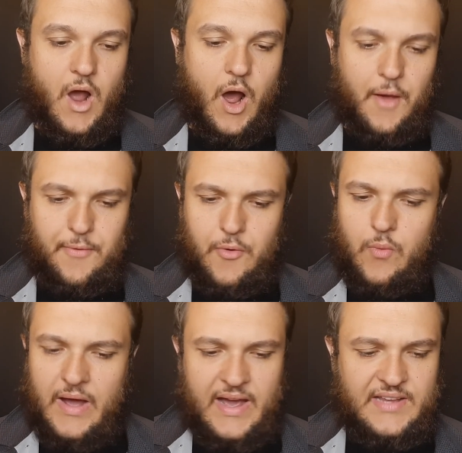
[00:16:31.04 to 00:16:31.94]

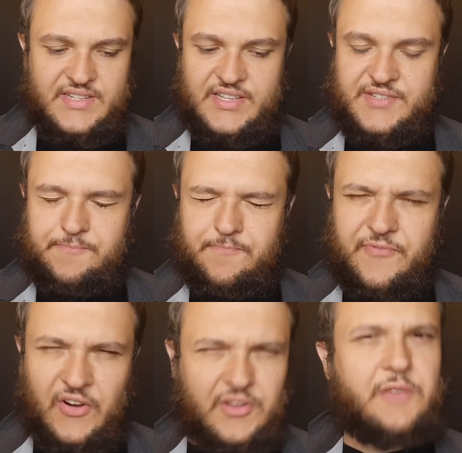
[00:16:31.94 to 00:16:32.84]
Otherwise, it's
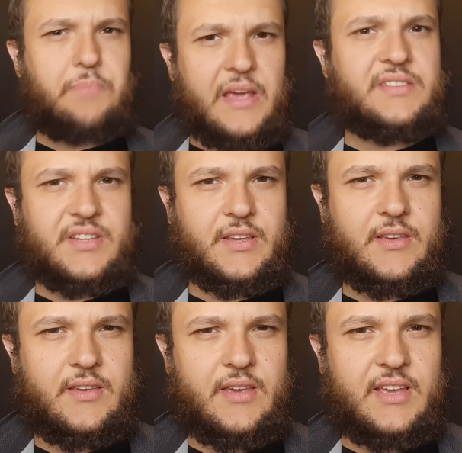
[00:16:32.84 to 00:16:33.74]
fairly
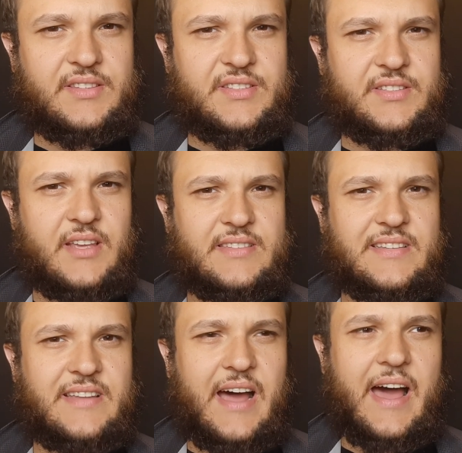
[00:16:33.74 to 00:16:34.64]
basic.
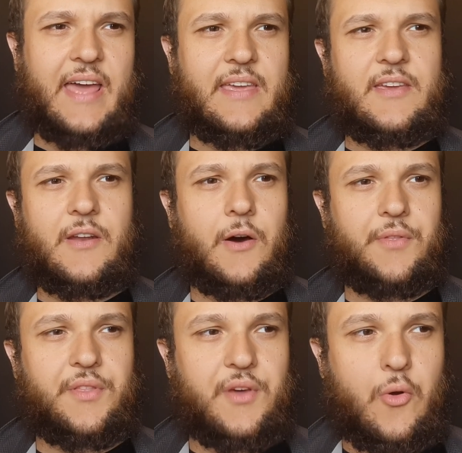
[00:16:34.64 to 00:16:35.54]
It's not,
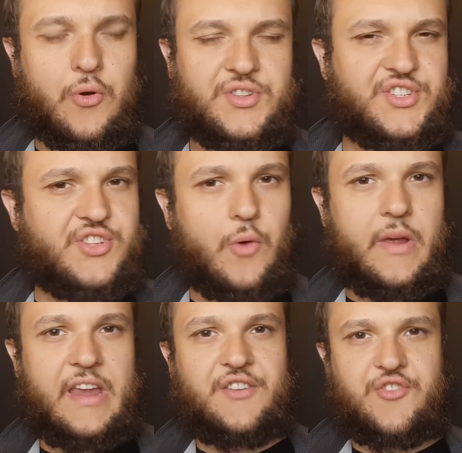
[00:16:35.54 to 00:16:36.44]
the courses
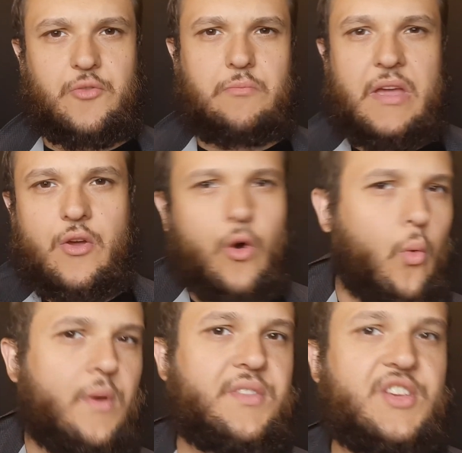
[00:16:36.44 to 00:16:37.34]
don't
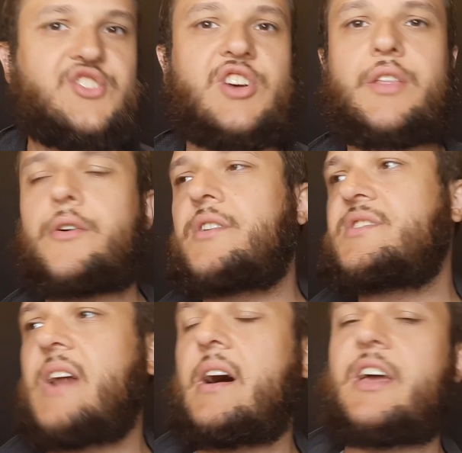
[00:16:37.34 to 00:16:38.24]
intermingle with each other.
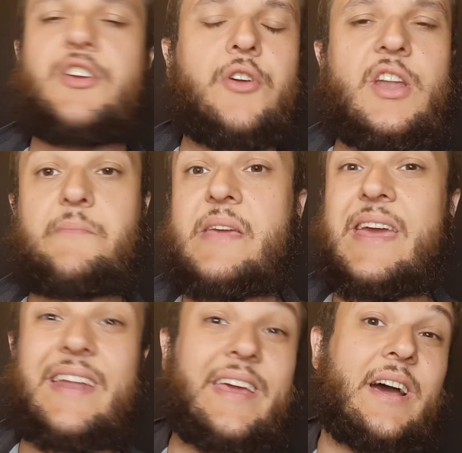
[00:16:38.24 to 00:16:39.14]
It's not like you're going to be
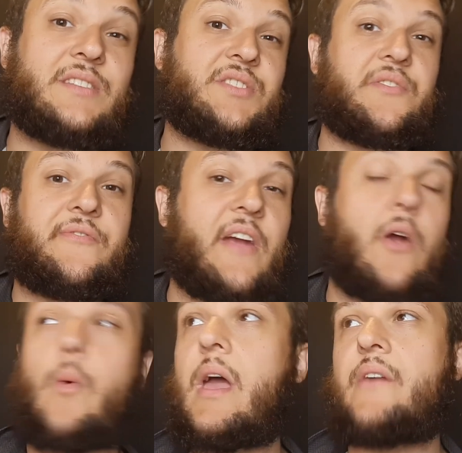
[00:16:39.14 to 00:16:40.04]
hitting onto the
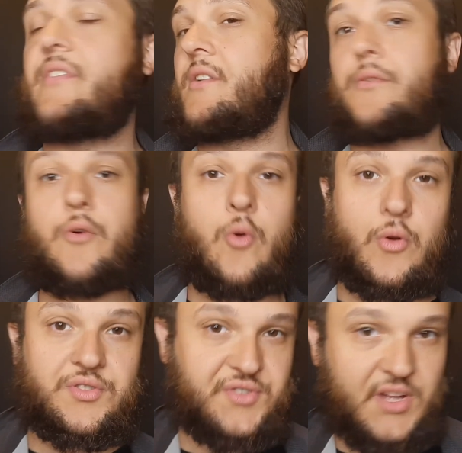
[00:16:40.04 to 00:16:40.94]
fairway of another
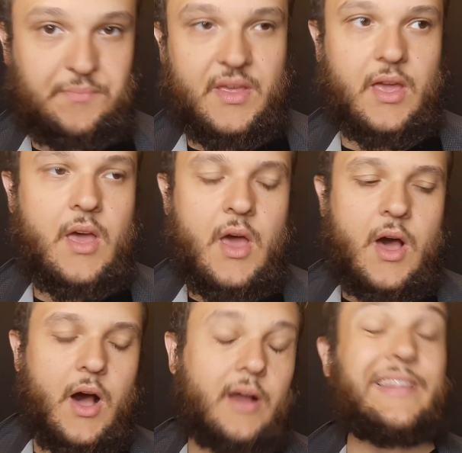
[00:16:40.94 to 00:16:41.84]
course or something
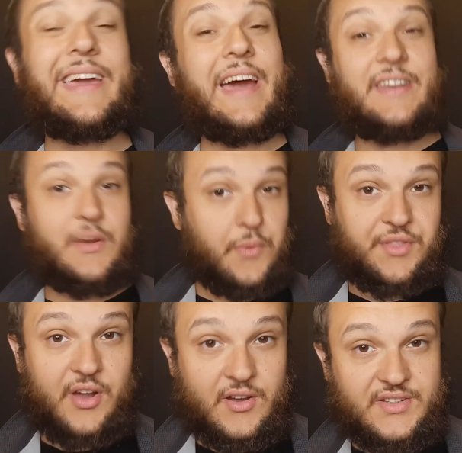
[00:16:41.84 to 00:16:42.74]
like I did
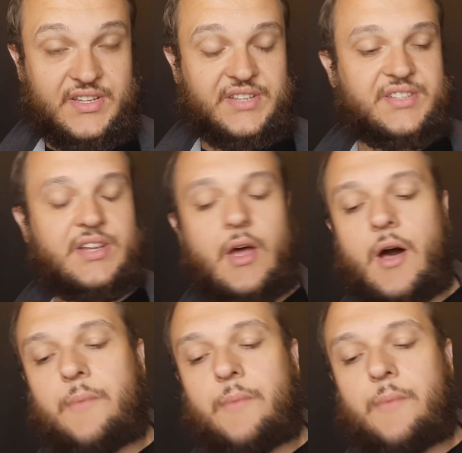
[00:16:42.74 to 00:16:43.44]
with Tunxis.